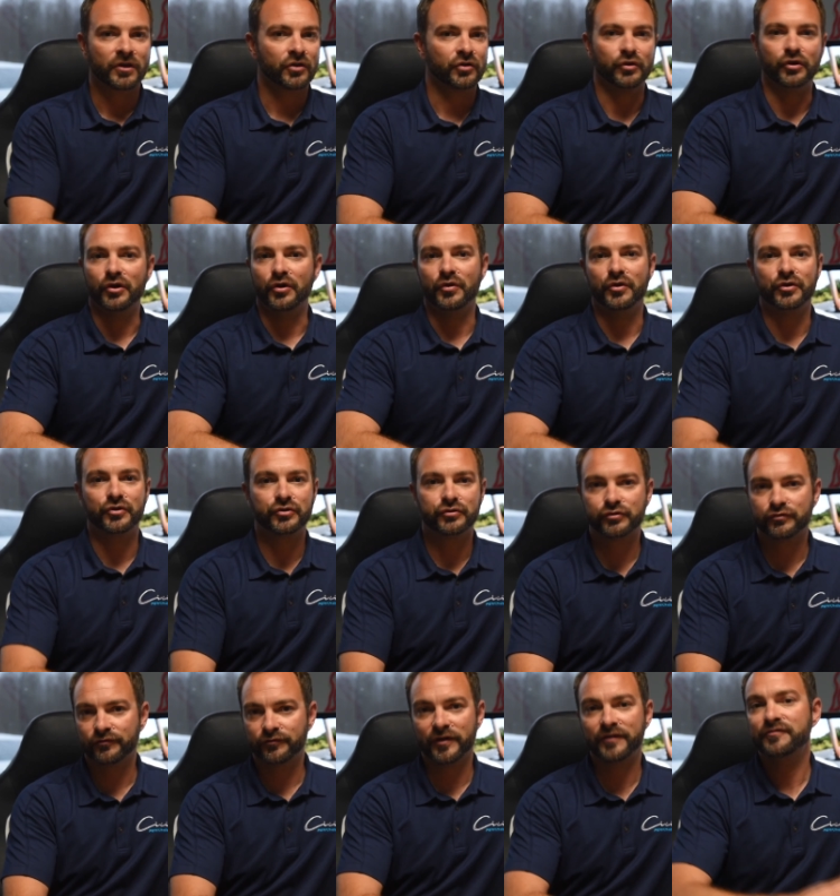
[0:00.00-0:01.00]
you know, the
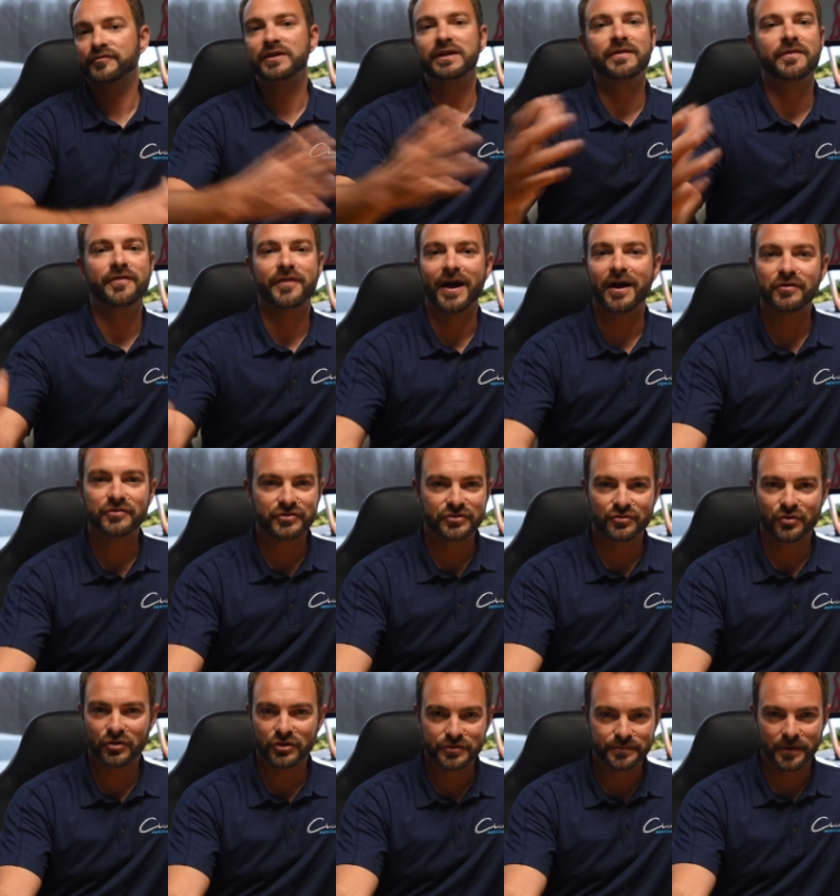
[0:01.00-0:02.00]
15,000
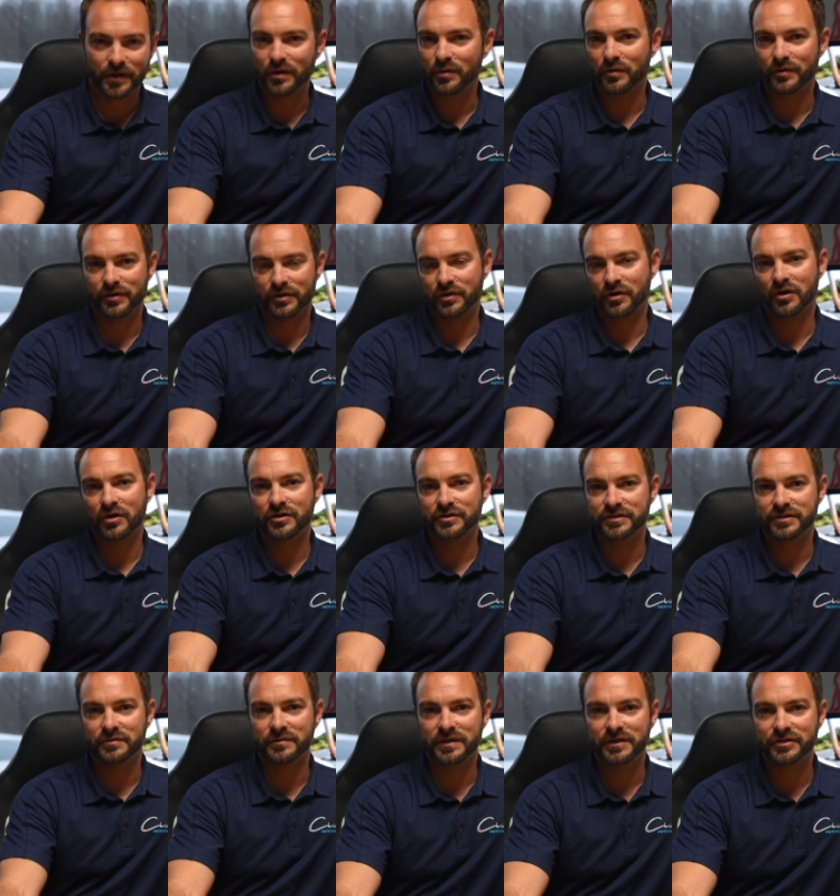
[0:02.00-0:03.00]
horsepower were the cars
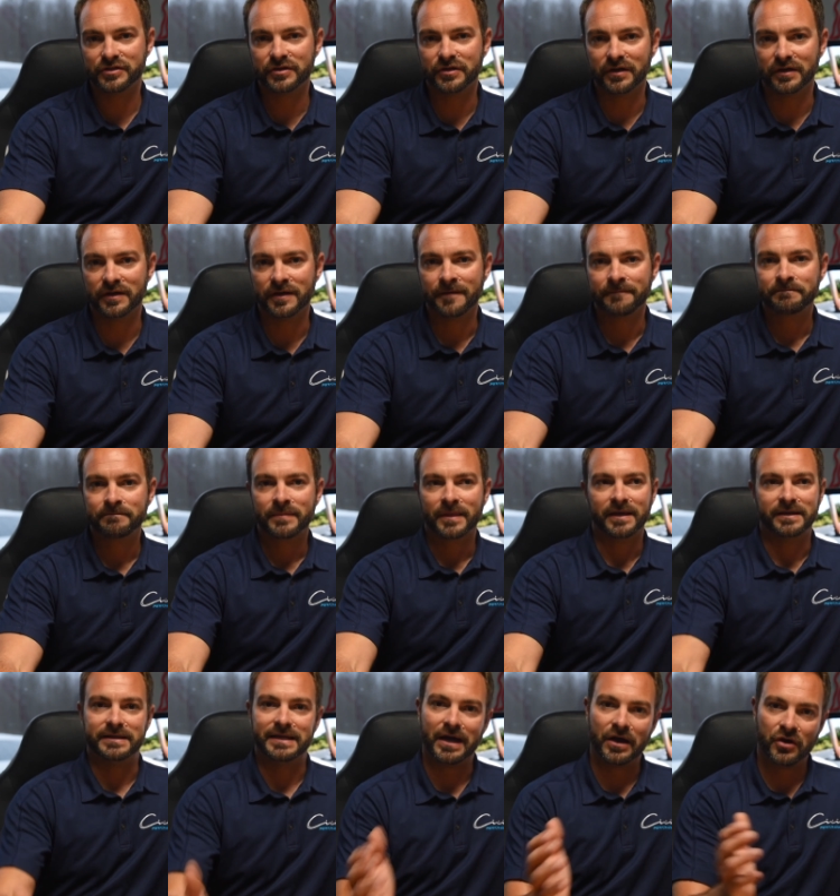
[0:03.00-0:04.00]
that we took,
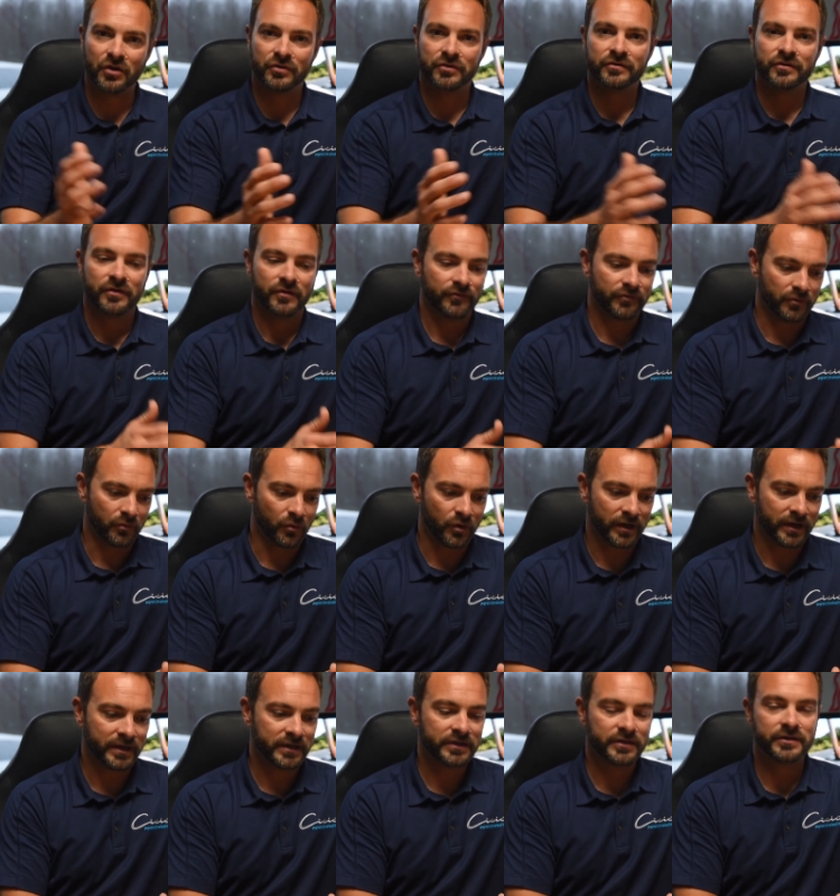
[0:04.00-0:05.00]
down from
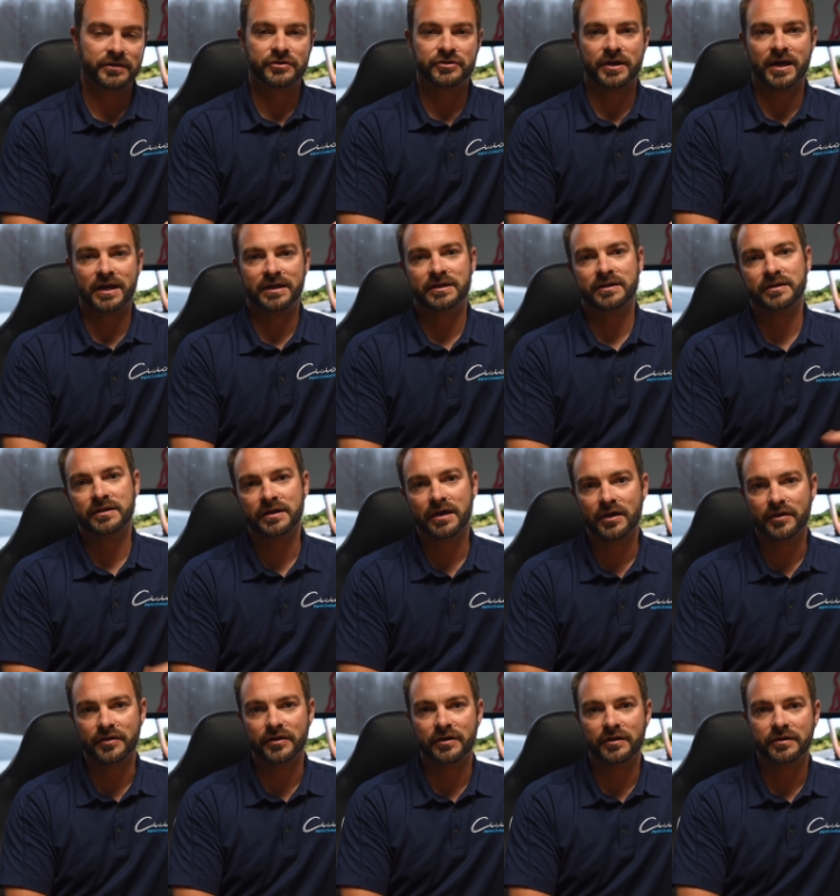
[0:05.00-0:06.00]
one end of the track to the
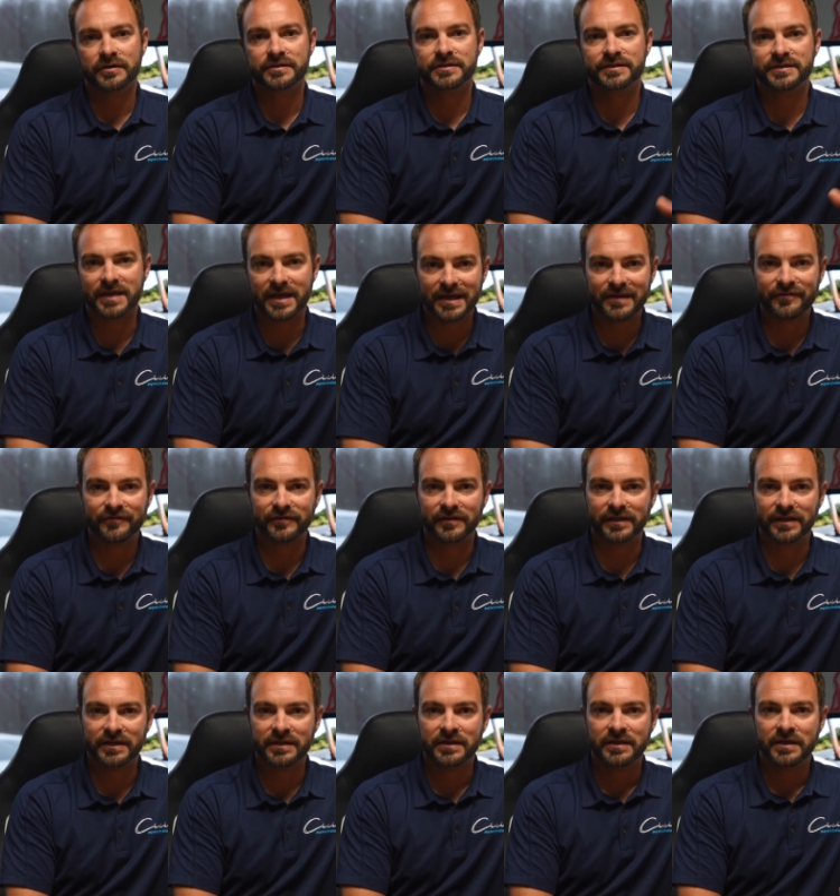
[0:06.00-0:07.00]
other
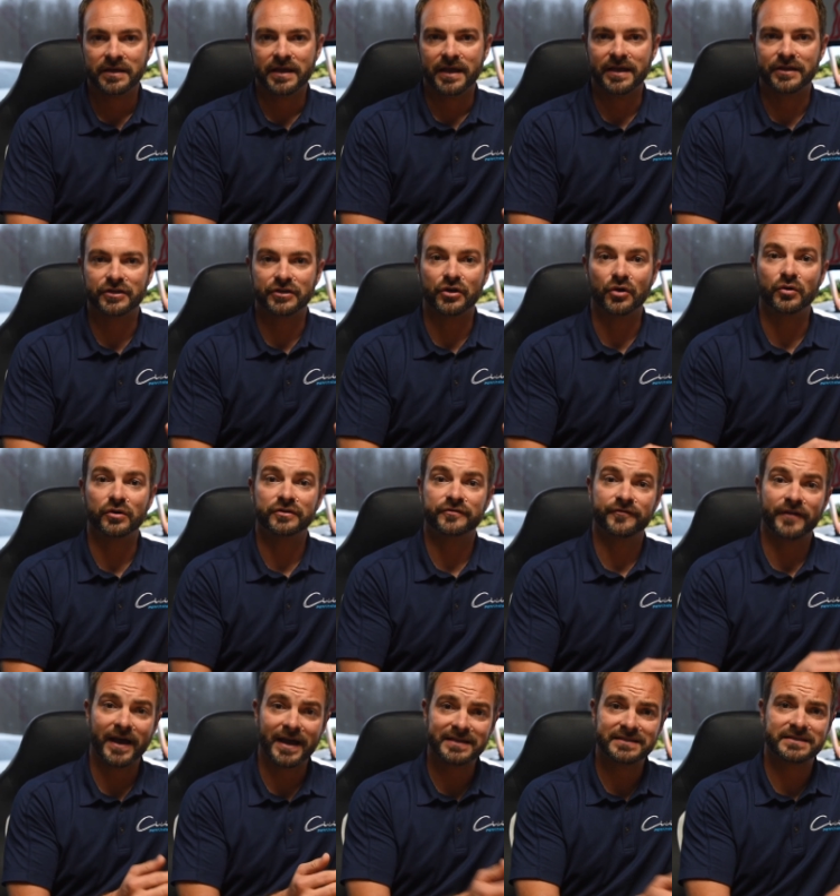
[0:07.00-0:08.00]
safely, to go as
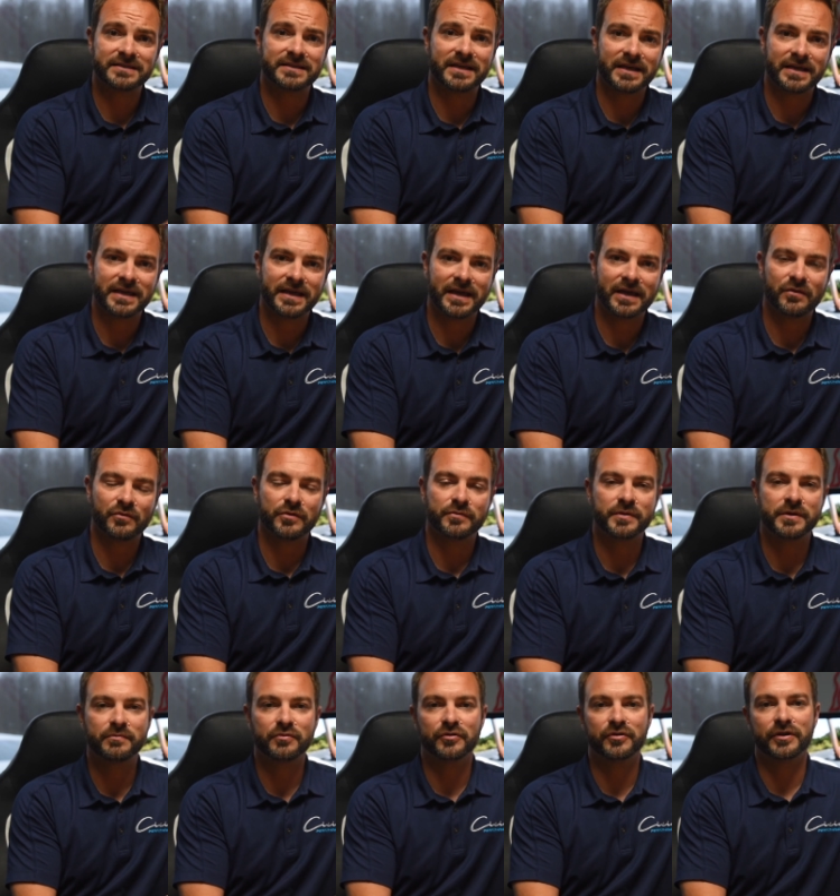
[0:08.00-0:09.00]
fast as they can with
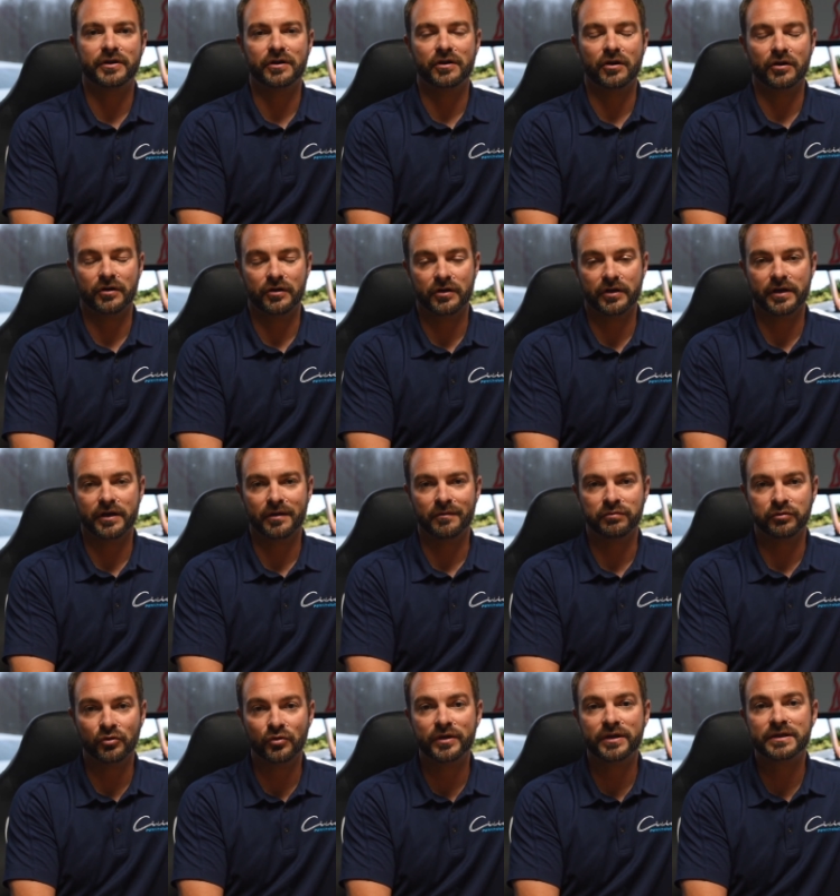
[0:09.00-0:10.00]
people that are
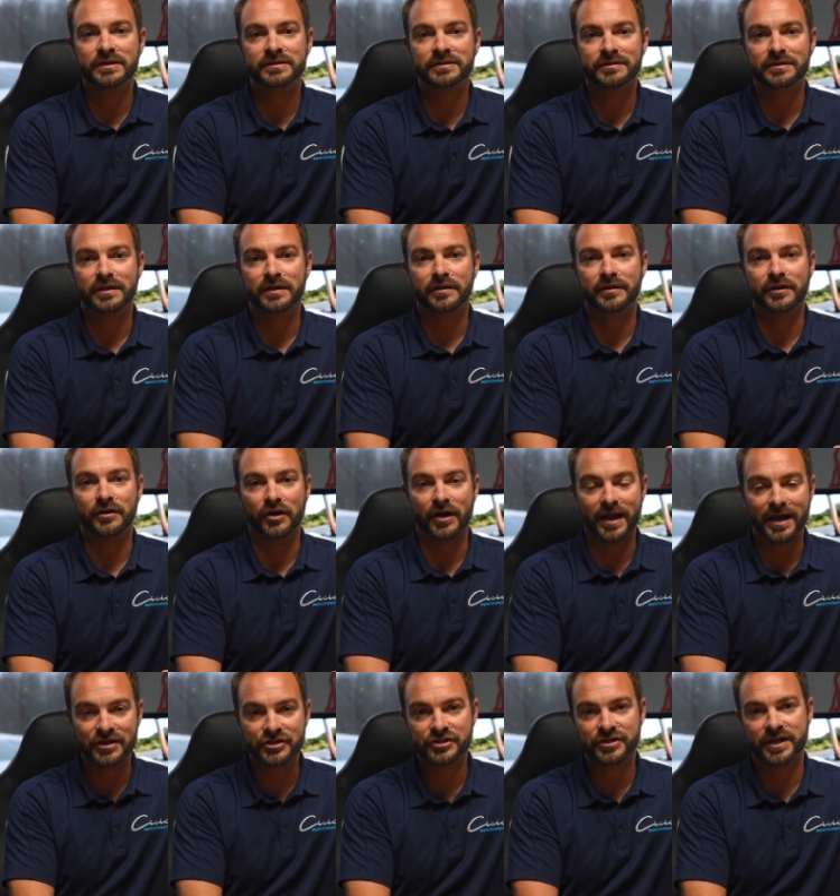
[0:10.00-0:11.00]
employees that
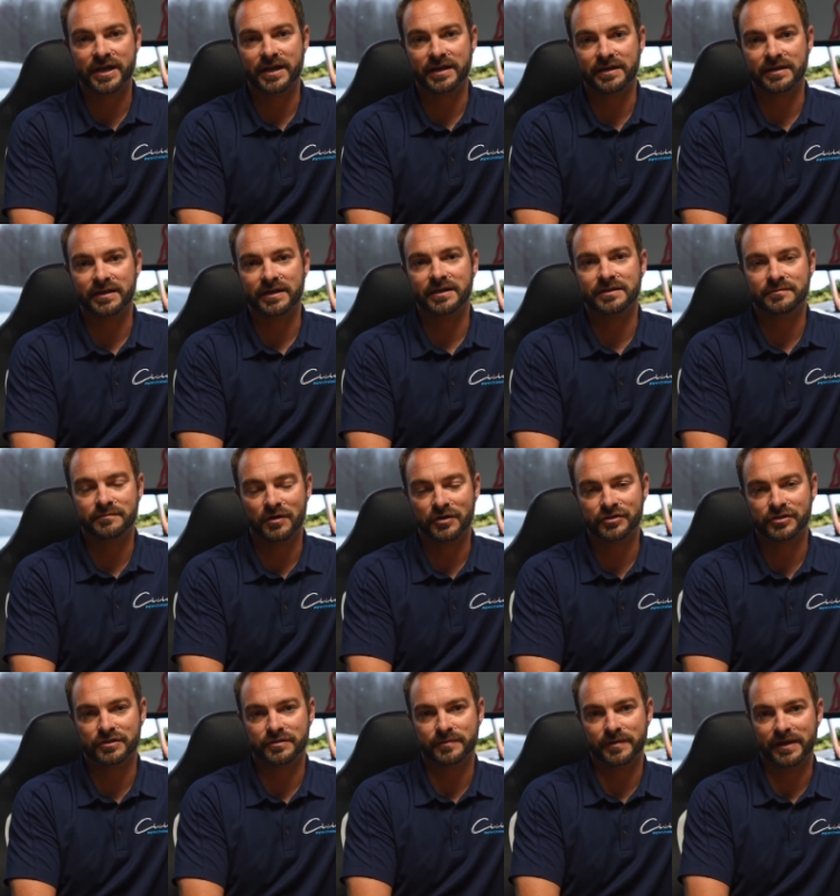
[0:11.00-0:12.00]
are educated as
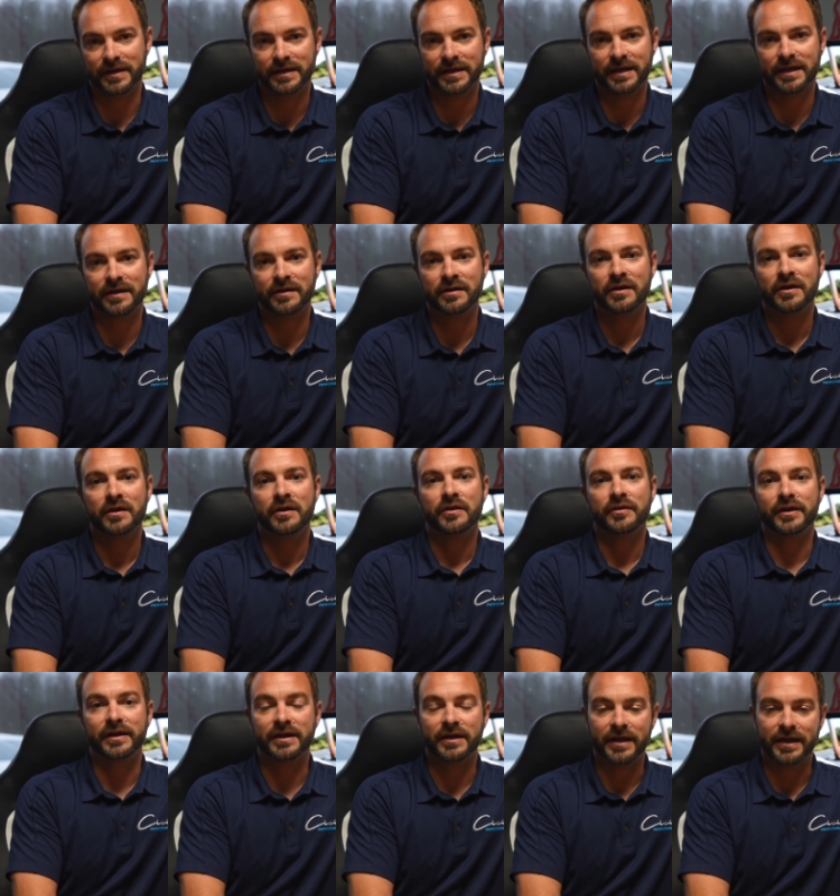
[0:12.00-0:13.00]
much as they can,
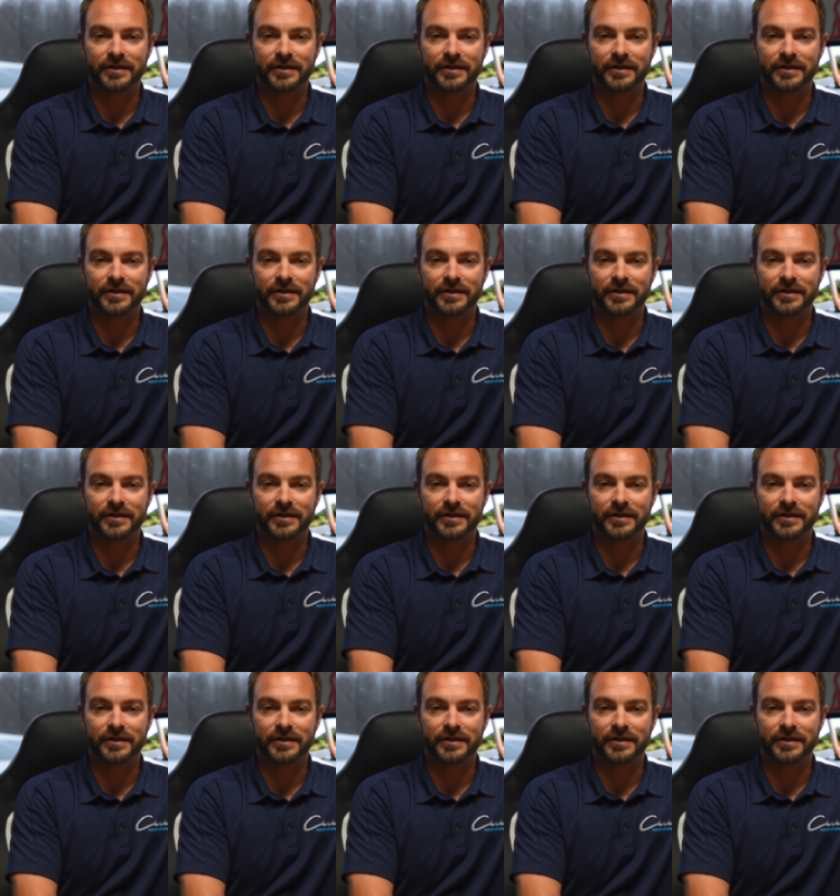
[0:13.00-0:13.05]
that can